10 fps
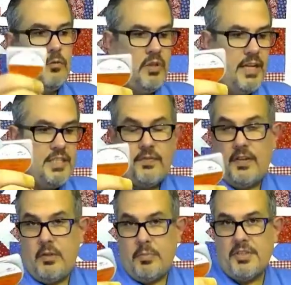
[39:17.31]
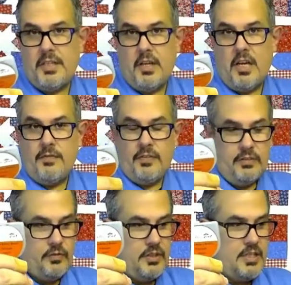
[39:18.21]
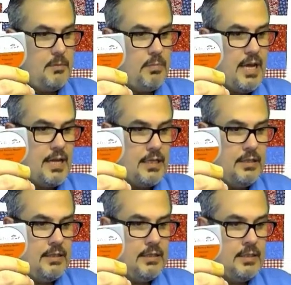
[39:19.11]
for blades at 50% off for a 10-pack.